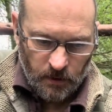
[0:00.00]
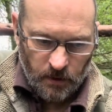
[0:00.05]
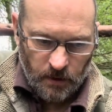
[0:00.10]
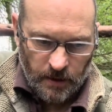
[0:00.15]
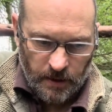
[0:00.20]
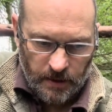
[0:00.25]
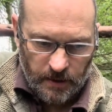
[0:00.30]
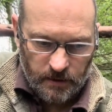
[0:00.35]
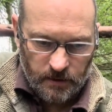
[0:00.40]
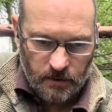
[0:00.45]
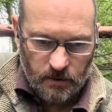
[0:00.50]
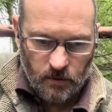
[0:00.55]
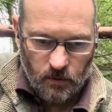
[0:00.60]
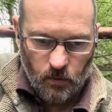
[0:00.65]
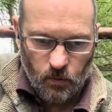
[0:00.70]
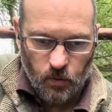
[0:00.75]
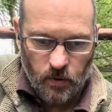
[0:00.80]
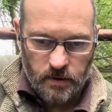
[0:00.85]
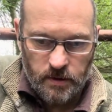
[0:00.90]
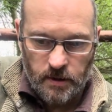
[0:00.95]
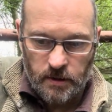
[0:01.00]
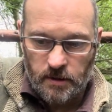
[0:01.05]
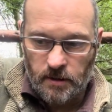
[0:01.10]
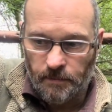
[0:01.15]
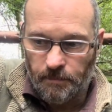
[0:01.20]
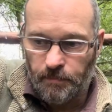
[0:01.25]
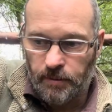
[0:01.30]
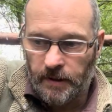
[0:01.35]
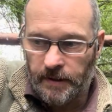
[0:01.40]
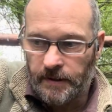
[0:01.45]
and once it's
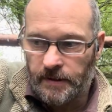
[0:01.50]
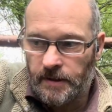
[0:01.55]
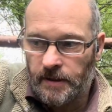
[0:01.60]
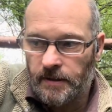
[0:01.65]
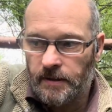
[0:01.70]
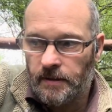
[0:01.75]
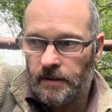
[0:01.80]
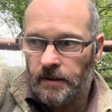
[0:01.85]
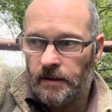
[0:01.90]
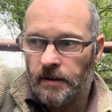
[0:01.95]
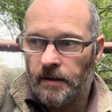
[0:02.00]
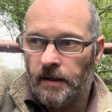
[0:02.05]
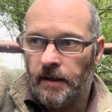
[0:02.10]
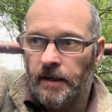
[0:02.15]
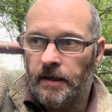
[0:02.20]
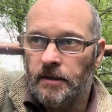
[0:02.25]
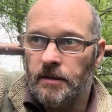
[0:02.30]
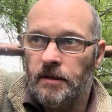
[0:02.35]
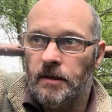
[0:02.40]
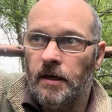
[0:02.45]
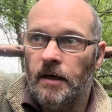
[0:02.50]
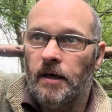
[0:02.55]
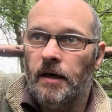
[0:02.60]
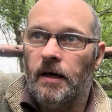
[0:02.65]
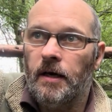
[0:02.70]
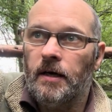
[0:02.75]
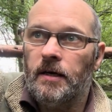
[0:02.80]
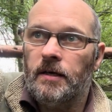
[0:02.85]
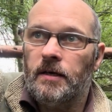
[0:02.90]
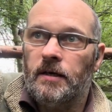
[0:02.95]
complete, he's gonna,
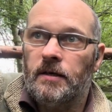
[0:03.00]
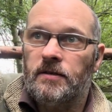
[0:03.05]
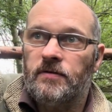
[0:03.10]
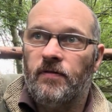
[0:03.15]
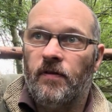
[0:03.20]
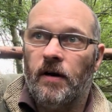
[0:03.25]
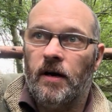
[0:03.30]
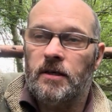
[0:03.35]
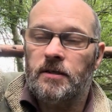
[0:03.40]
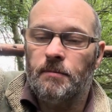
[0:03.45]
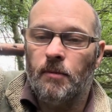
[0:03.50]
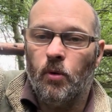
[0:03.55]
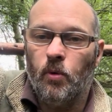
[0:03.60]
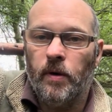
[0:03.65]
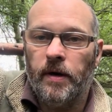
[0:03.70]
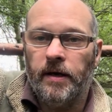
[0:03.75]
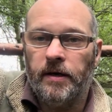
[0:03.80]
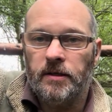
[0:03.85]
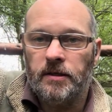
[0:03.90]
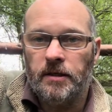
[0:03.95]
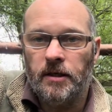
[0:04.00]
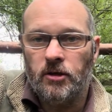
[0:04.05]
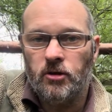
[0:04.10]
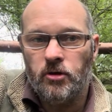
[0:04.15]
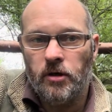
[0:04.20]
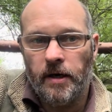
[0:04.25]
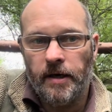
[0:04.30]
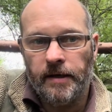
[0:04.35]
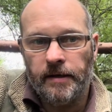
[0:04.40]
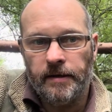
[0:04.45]
as far as I'm aware, he's gonna
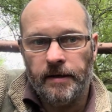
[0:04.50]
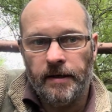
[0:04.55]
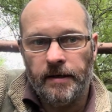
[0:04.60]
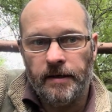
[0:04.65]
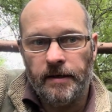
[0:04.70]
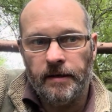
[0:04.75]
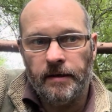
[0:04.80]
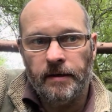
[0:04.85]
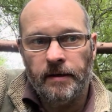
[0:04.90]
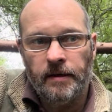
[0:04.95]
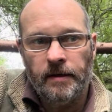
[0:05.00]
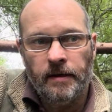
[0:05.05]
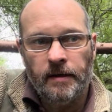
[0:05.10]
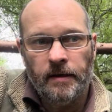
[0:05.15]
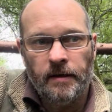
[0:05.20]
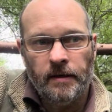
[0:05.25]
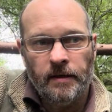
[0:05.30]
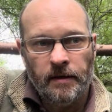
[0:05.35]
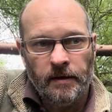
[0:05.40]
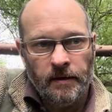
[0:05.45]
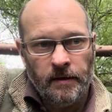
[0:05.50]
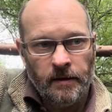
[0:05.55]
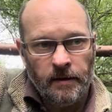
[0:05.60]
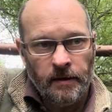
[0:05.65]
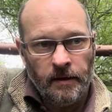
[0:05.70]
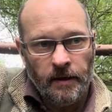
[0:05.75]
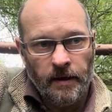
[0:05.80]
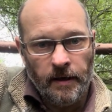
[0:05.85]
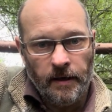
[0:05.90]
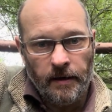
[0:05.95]
try and get it
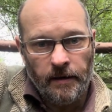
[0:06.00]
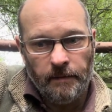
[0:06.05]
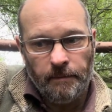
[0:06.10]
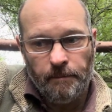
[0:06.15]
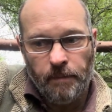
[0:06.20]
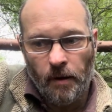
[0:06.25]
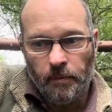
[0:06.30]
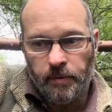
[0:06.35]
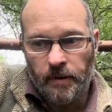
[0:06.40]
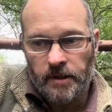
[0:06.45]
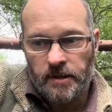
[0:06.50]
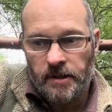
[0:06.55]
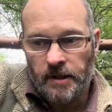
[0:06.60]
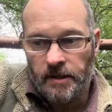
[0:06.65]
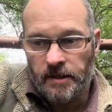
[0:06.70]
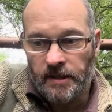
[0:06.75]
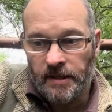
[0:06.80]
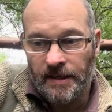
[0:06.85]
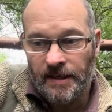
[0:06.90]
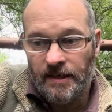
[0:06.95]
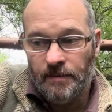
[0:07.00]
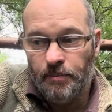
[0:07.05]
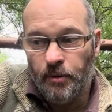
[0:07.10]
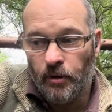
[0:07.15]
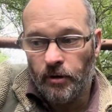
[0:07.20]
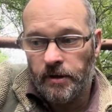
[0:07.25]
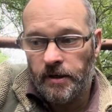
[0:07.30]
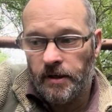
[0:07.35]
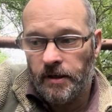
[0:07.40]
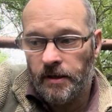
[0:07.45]
published as an
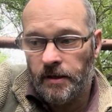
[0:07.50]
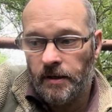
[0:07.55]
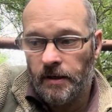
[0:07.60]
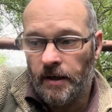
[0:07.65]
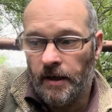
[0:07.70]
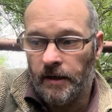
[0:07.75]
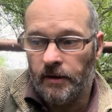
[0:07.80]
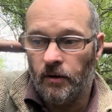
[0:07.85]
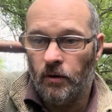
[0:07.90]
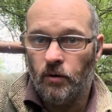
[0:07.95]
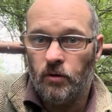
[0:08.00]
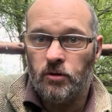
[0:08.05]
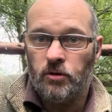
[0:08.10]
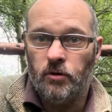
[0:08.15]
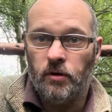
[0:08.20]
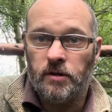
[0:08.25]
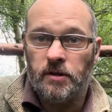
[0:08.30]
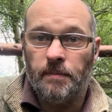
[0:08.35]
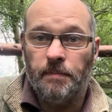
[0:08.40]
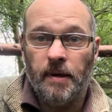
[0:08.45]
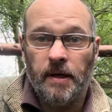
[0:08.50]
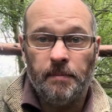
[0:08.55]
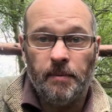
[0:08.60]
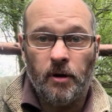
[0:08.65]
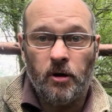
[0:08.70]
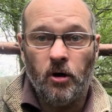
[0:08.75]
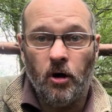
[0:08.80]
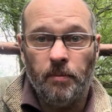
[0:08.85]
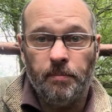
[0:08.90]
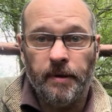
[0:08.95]
ebook and also as a paper
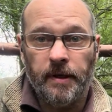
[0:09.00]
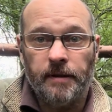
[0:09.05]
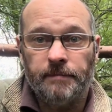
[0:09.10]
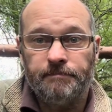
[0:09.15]
copy.